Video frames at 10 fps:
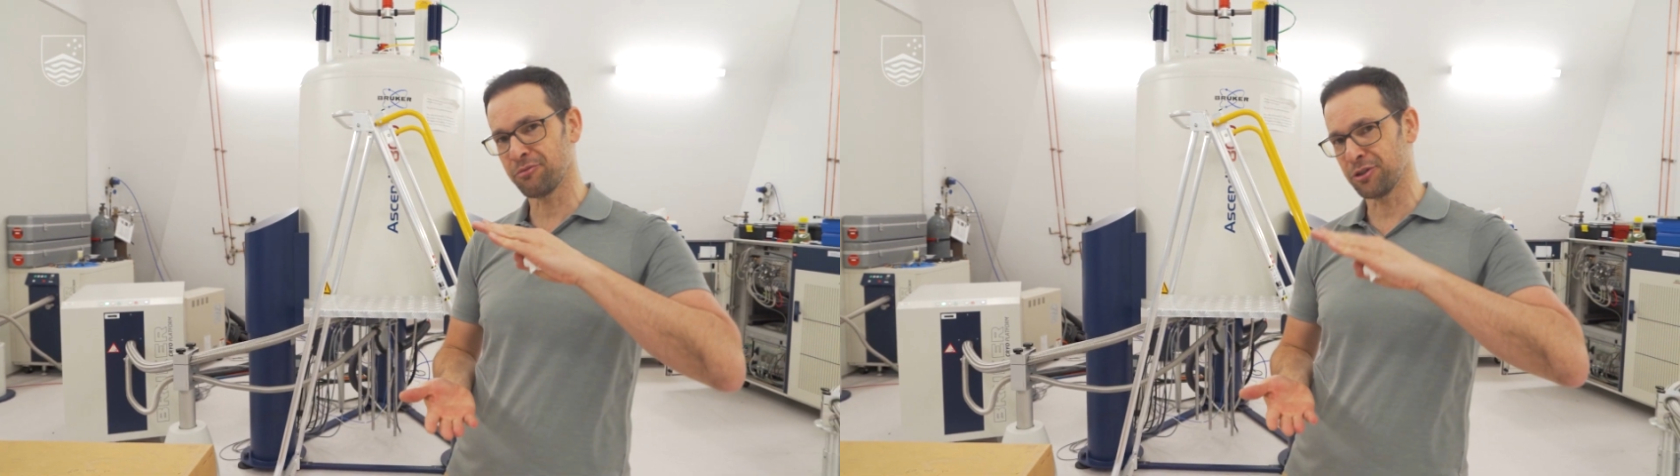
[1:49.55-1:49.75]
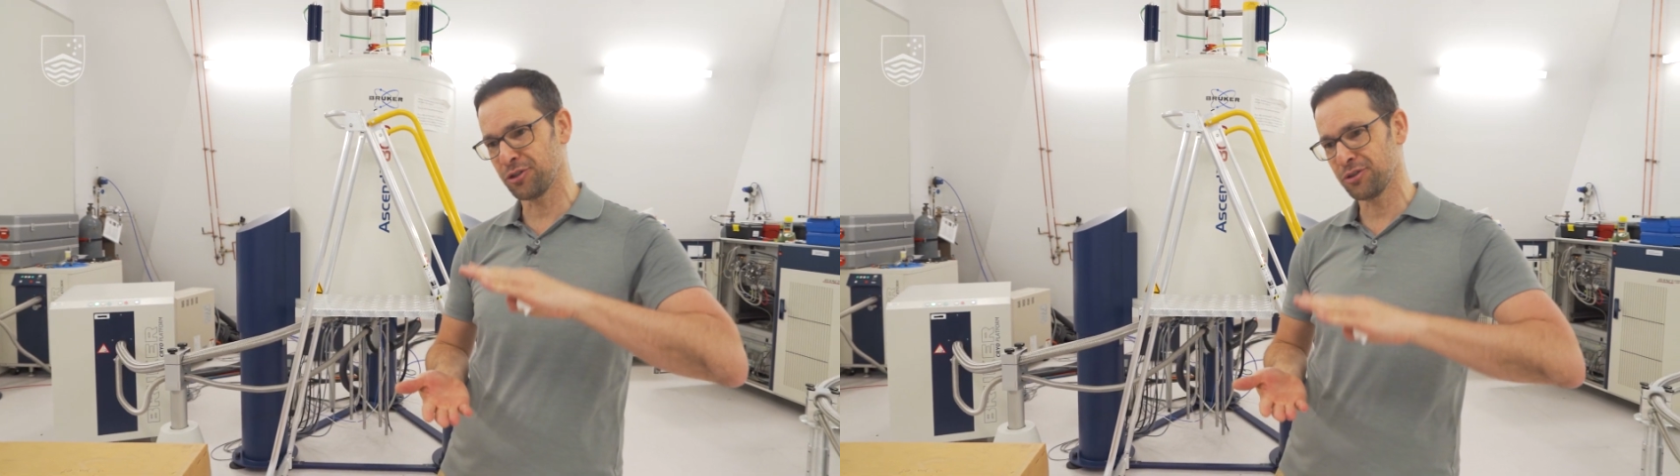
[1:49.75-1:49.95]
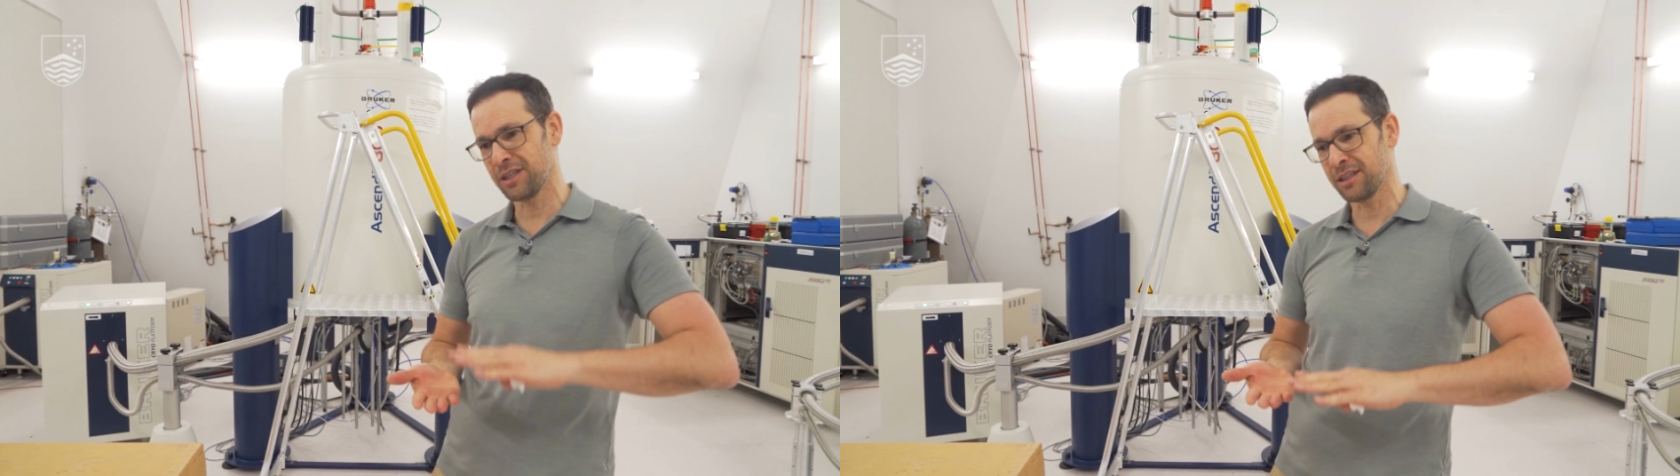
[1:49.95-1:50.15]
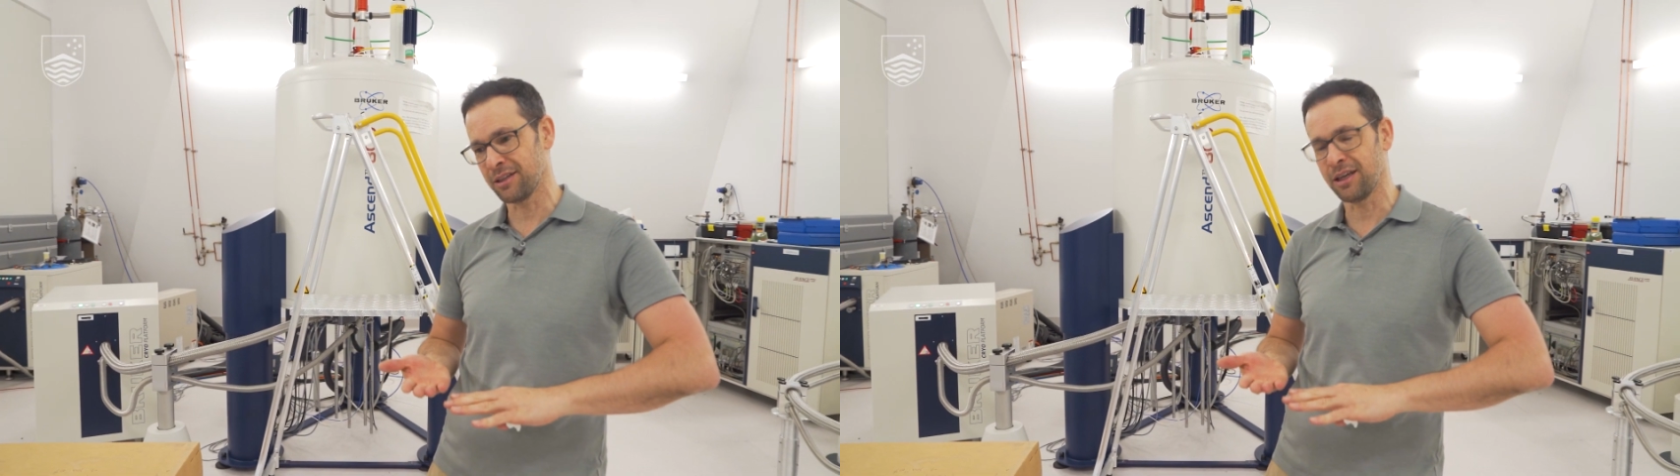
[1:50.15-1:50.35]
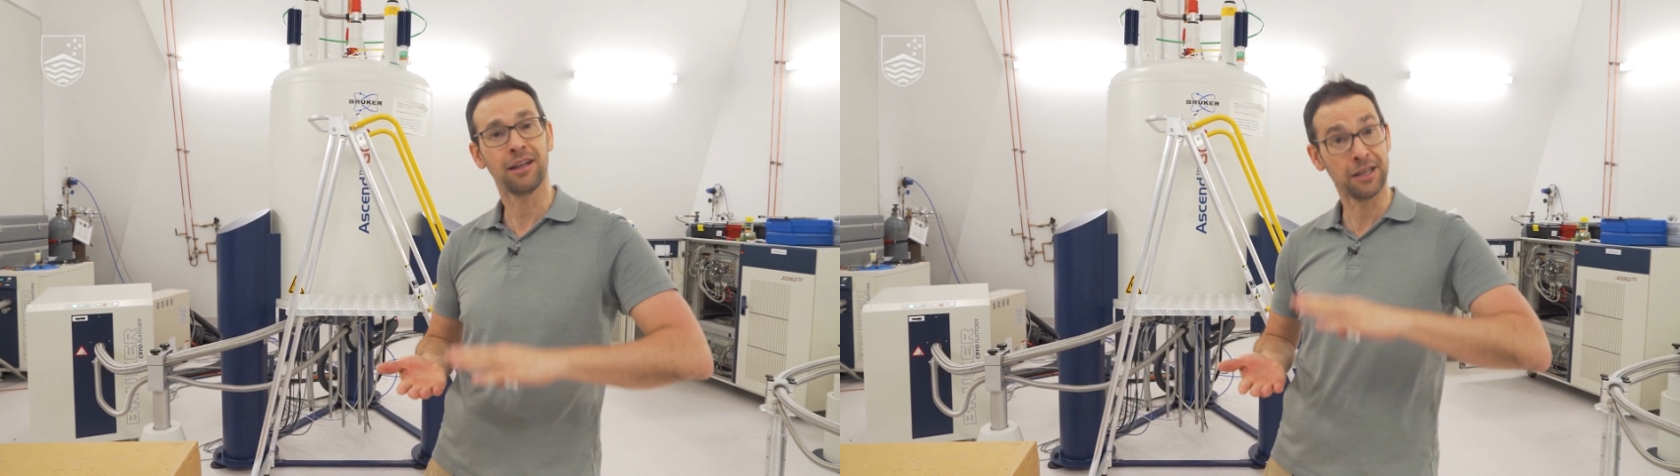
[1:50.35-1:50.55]
reducing
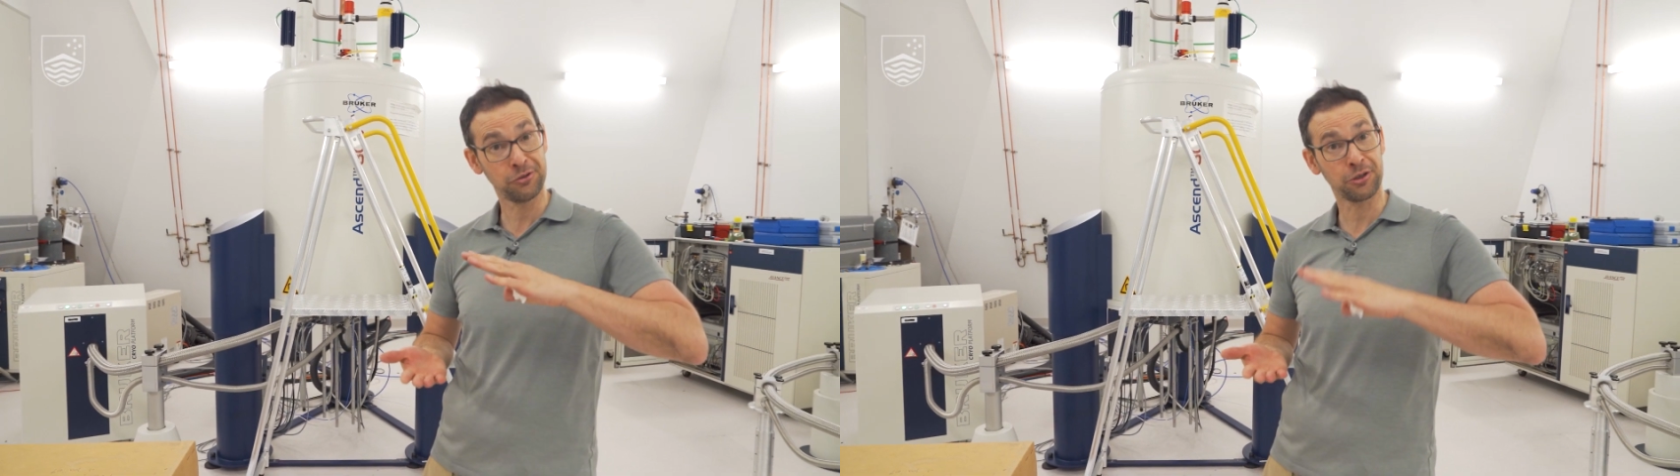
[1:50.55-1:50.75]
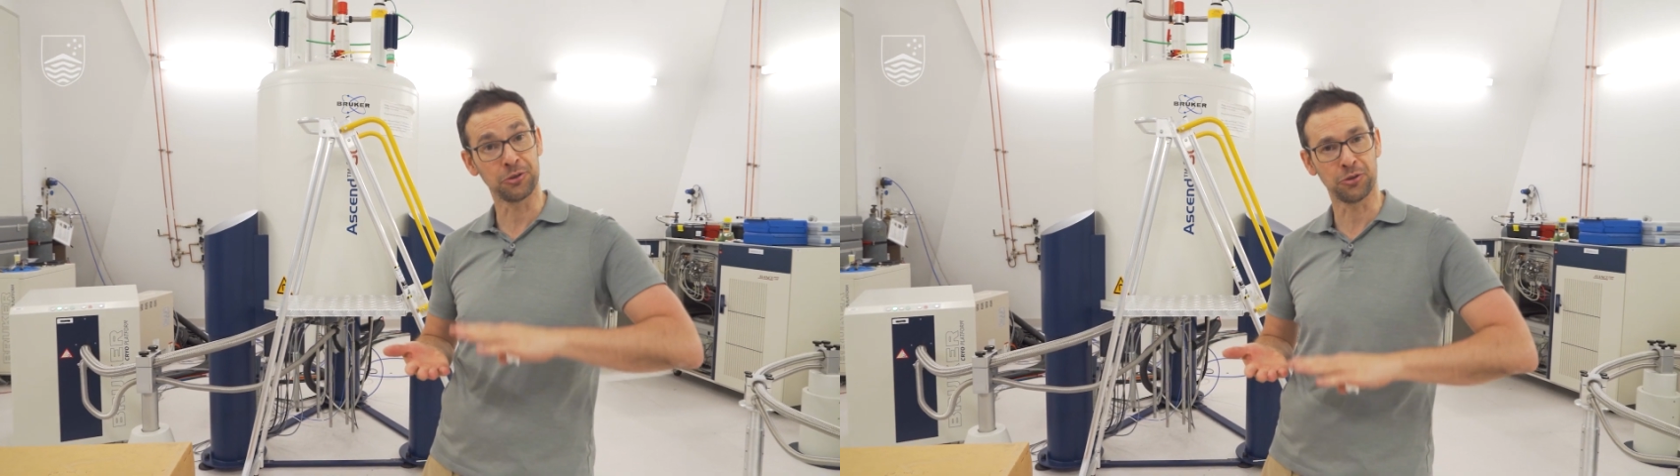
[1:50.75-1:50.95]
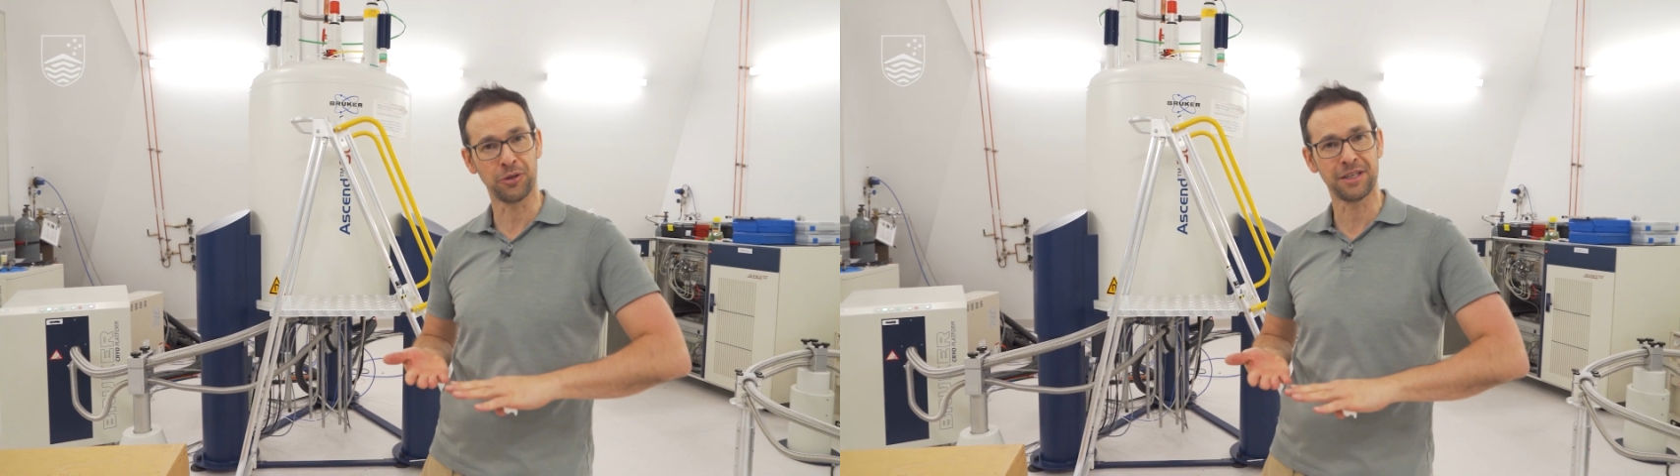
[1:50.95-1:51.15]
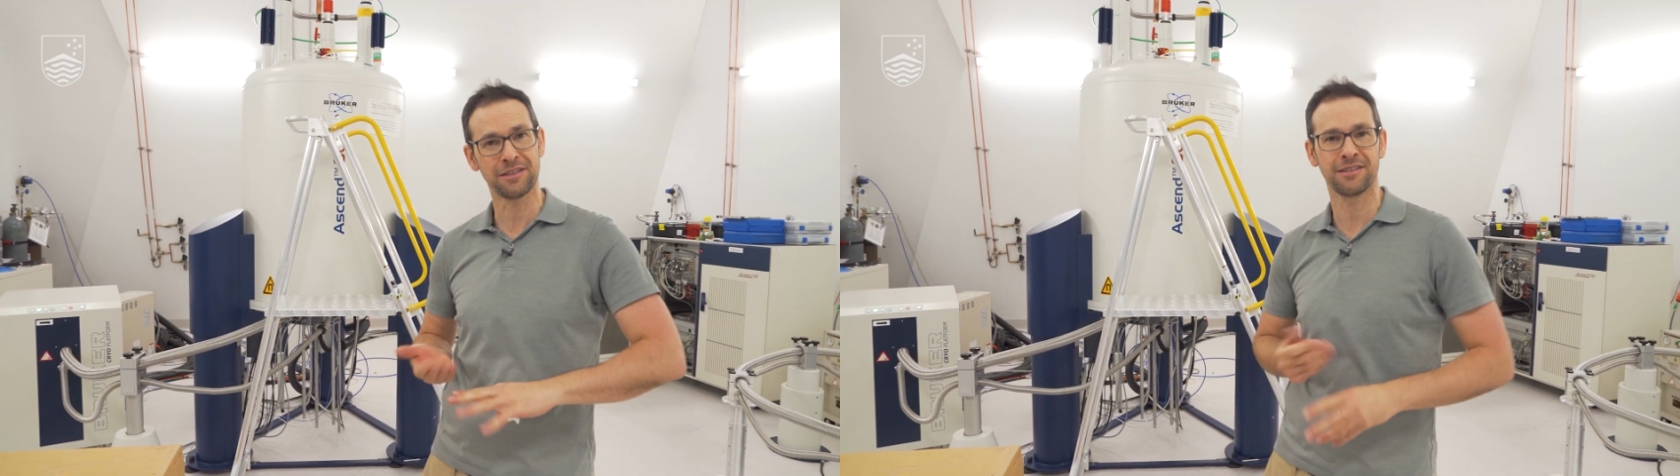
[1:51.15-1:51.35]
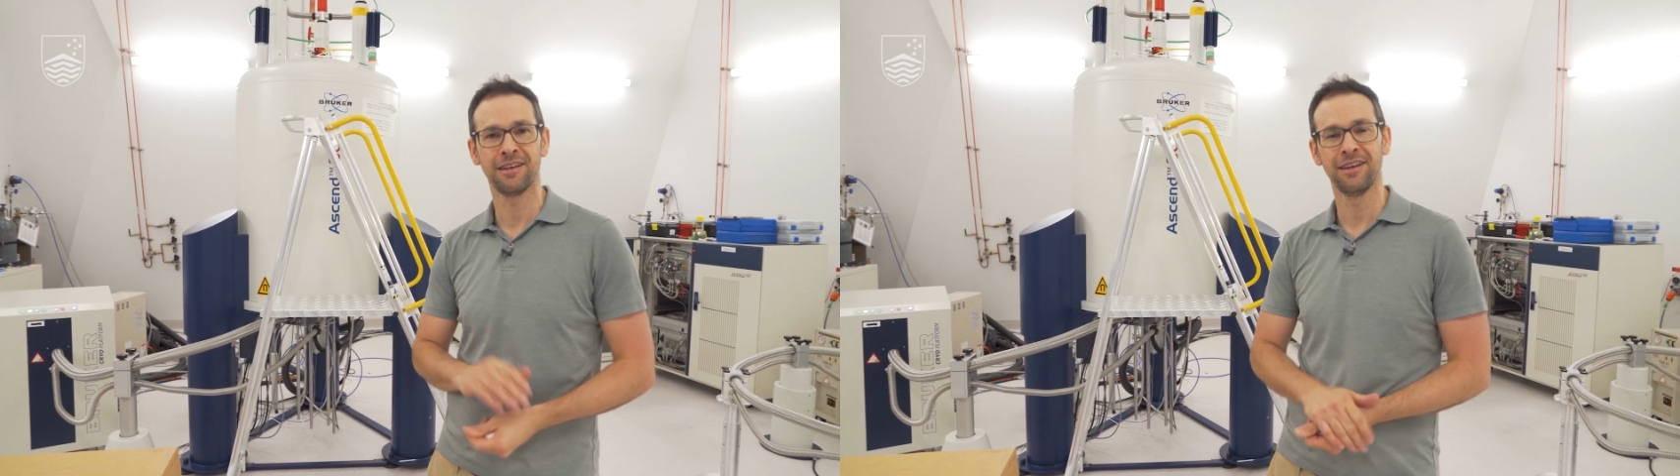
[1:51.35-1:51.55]
the electrical
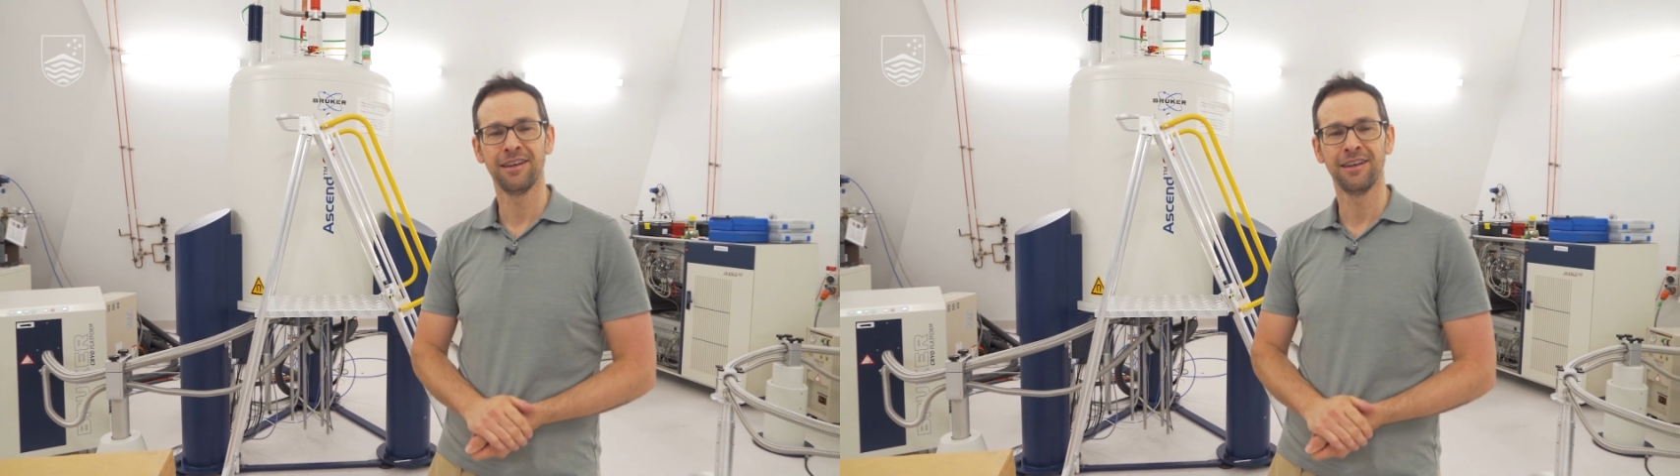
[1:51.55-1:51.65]
noise